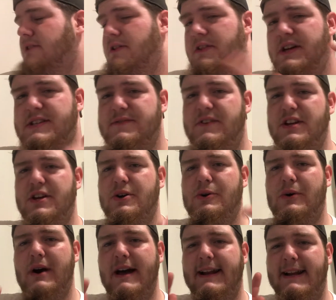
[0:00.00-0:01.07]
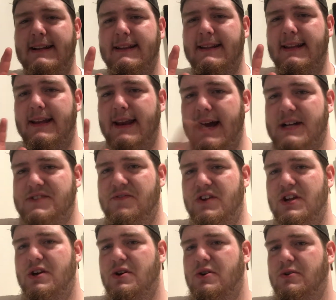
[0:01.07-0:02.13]
this video and the next
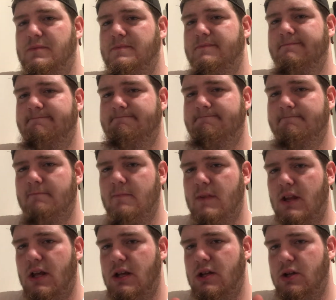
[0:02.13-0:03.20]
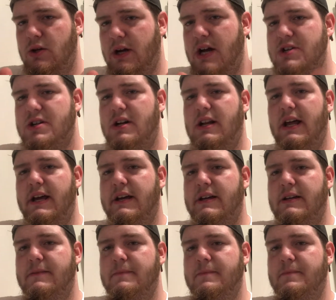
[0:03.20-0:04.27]
video, you guys are gonna
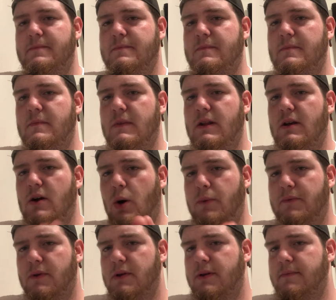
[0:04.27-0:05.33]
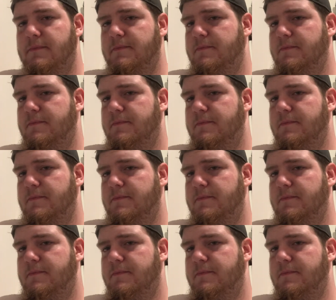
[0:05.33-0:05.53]
like, hopefully.